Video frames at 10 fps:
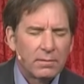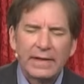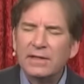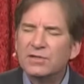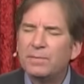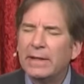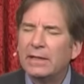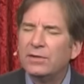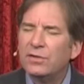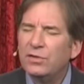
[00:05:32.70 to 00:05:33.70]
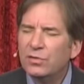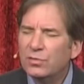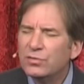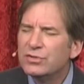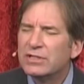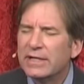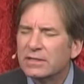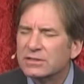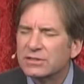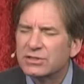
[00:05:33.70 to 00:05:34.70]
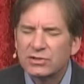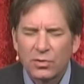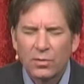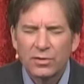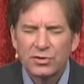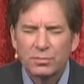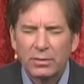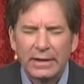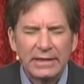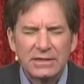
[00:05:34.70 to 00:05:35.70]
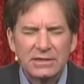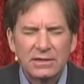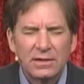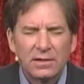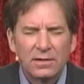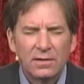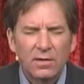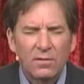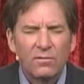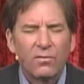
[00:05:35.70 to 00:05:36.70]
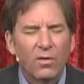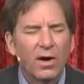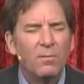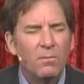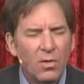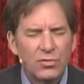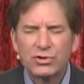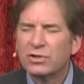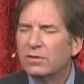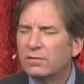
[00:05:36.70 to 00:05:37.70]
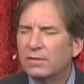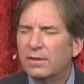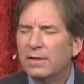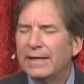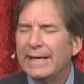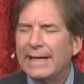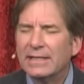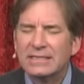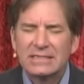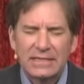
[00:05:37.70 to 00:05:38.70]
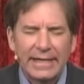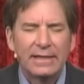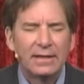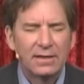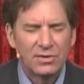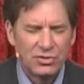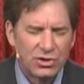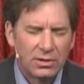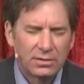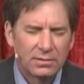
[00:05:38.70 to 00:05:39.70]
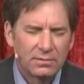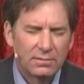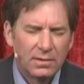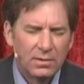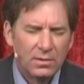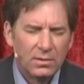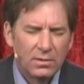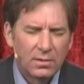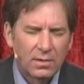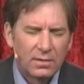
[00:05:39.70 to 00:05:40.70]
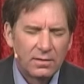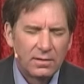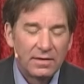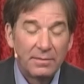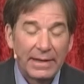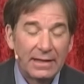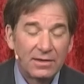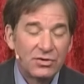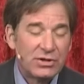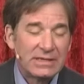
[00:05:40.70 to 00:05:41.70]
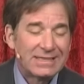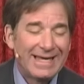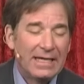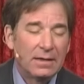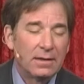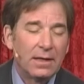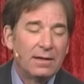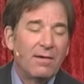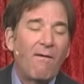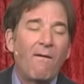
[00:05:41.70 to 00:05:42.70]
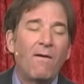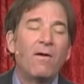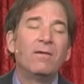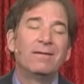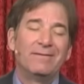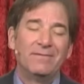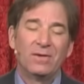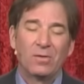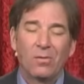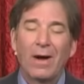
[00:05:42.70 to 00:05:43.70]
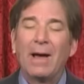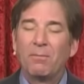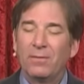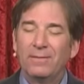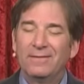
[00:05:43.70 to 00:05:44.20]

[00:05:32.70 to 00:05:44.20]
It has been used as a storage place for emotional and psychic junk. And the biology has taken on all of the crap,